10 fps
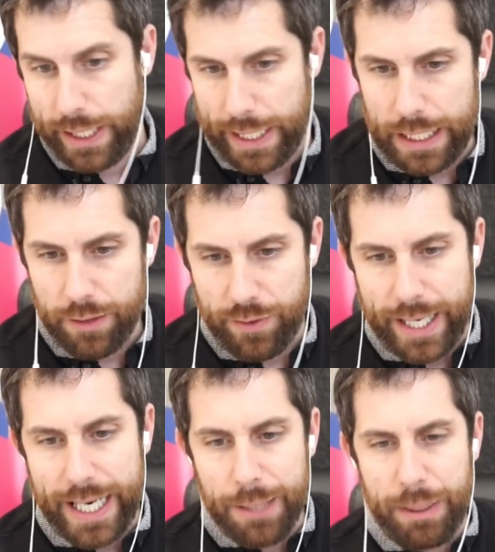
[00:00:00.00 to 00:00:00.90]
have
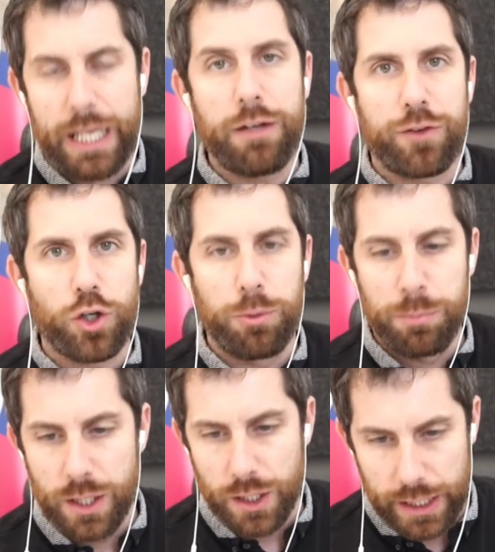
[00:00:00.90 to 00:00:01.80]
Abby
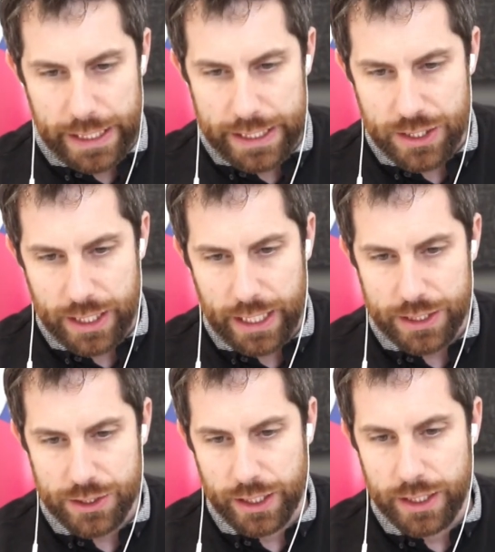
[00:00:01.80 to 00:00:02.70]
from Leeds
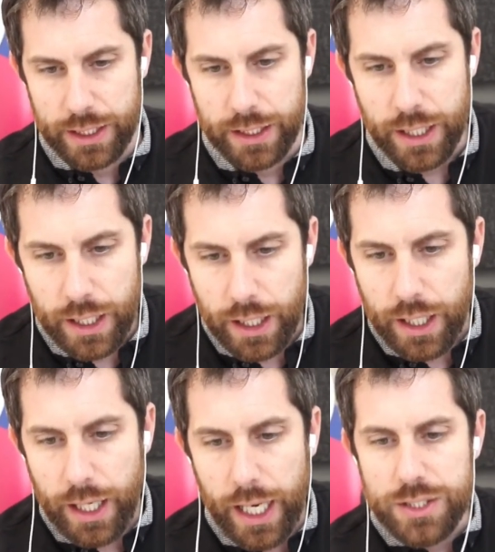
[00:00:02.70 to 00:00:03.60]
asking,
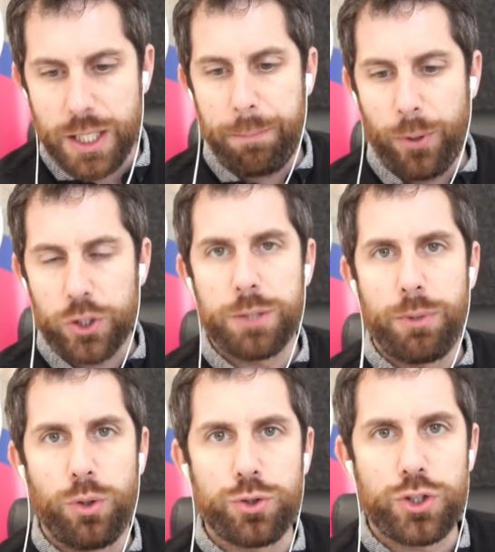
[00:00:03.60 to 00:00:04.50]
is it
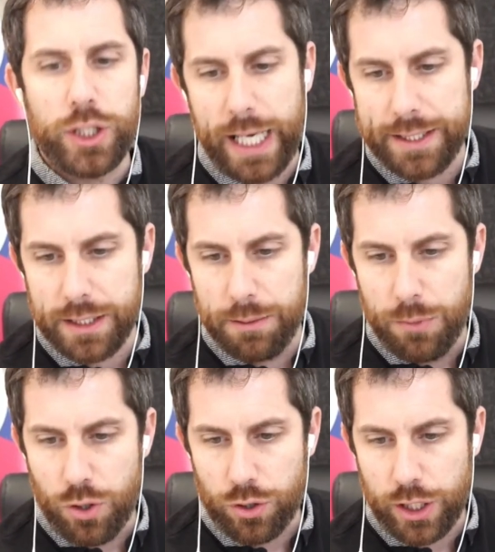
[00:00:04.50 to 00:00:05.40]
possible to get a
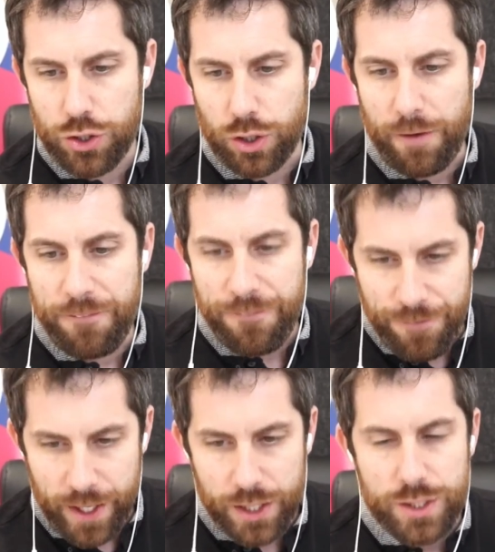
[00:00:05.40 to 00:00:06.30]
mortgage on a
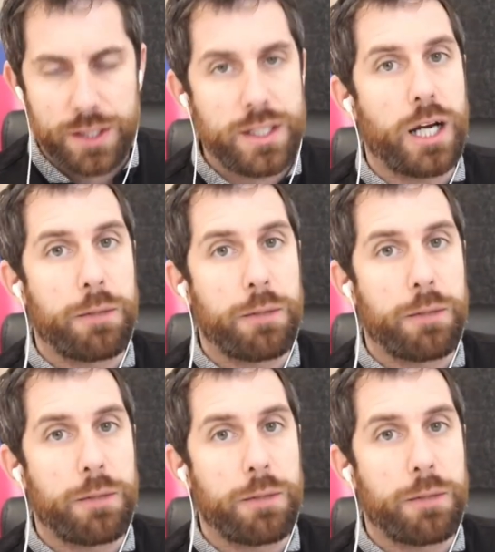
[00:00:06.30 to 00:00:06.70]
fixed term